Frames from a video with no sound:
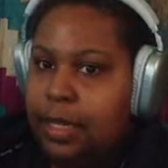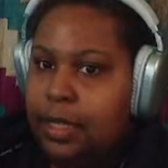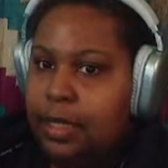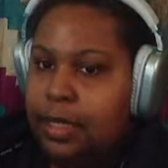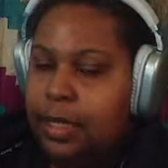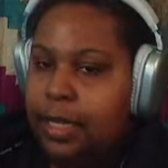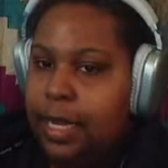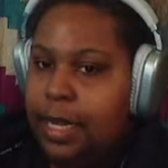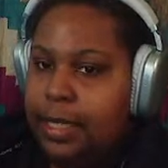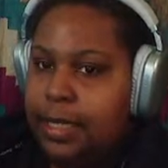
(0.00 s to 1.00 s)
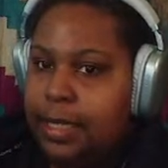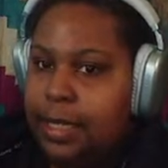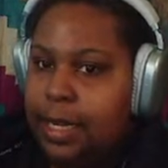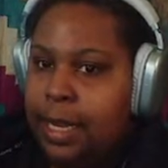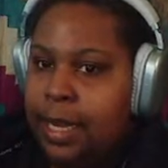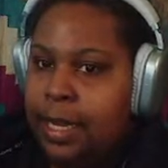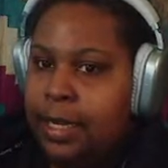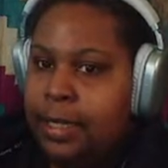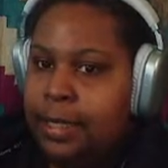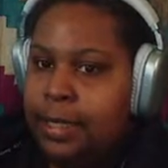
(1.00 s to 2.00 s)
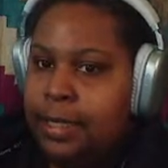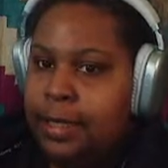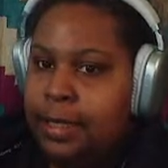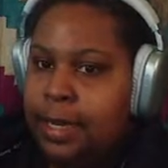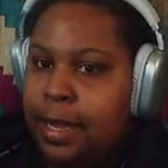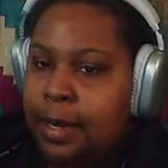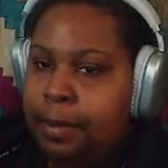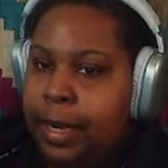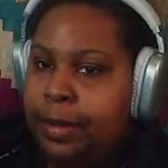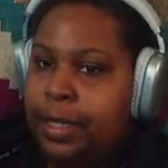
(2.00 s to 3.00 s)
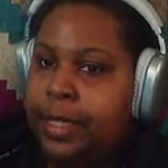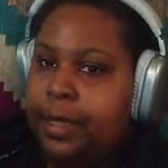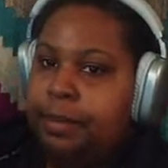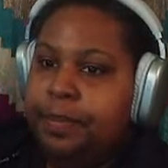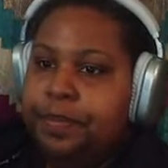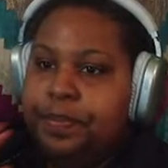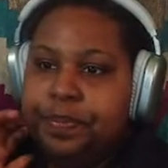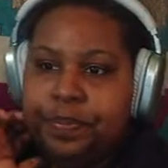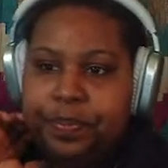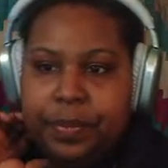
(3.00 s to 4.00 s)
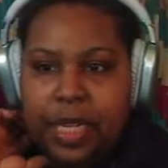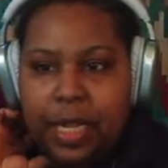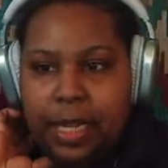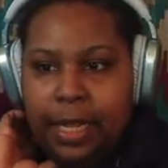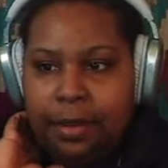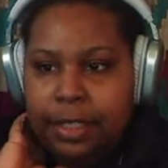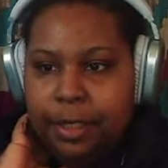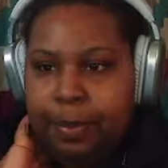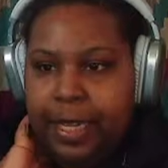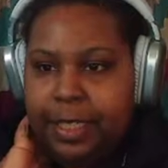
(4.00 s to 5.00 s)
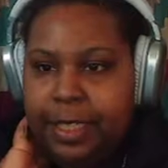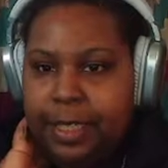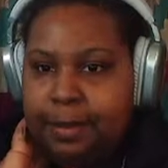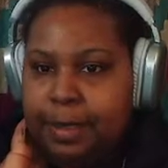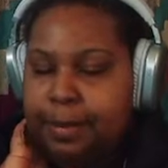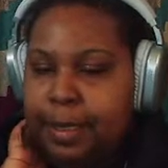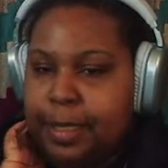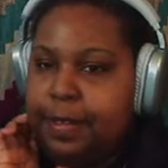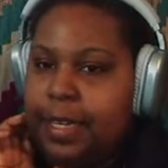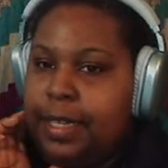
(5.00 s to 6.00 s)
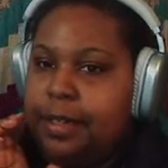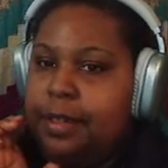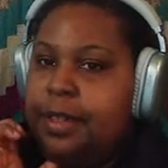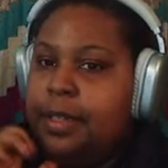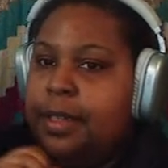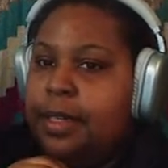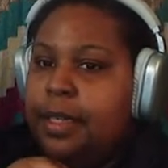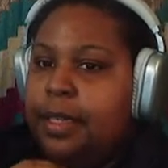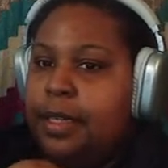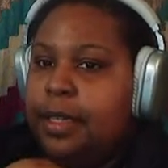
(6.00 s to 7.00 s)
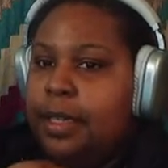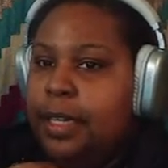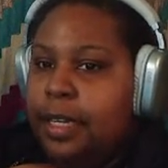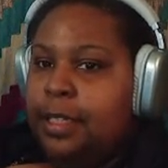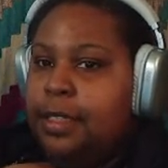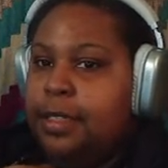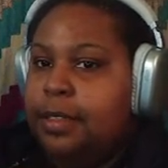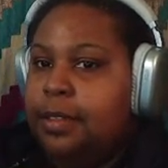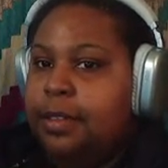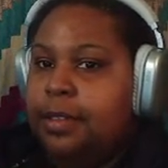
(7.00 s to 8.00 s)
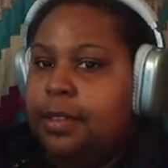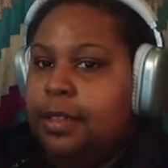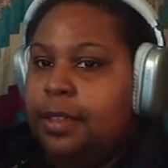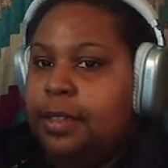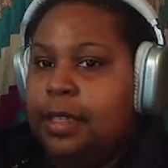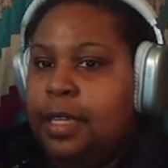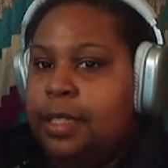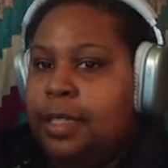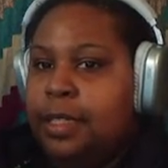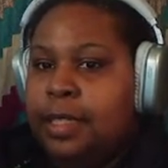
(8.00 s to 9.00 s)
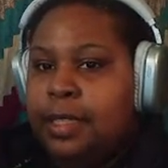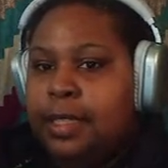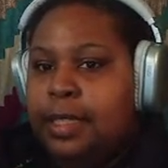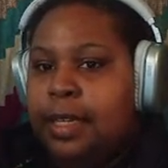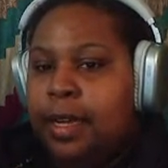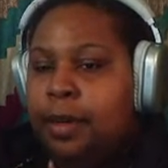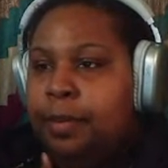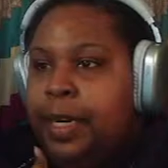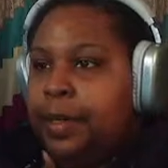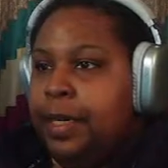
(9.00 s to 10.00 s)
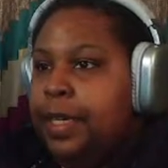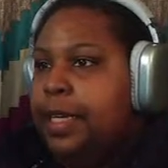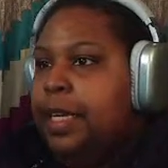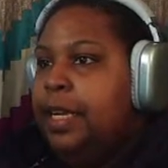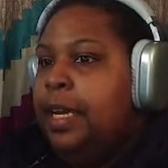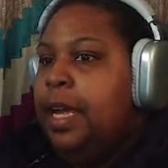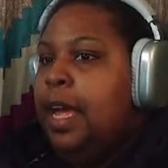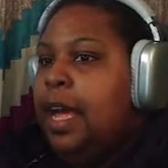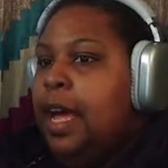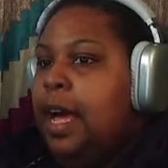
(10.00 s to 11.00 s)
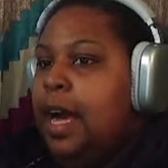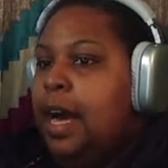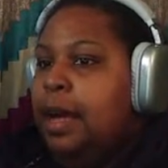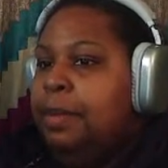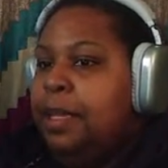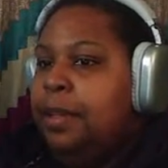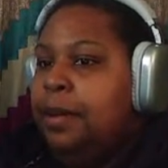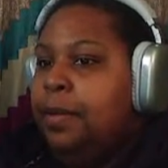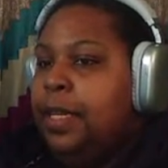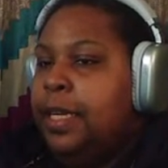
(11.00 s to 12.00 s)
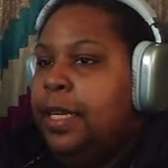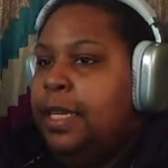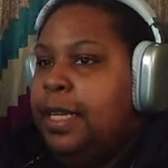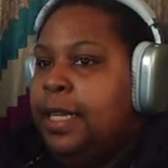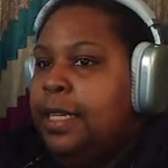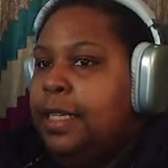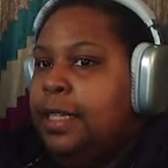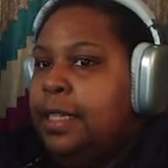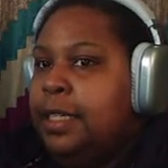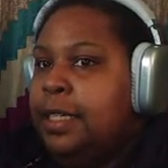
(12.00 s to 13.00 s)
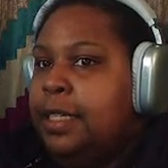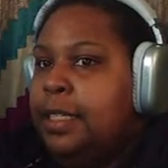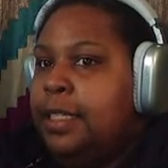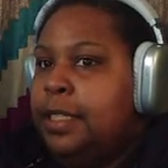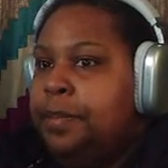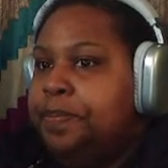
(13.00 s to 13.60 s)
So yes, and this is not a priority. Language page has been specified. Yes. So this is not a priority. I mean, the only thing that I could do,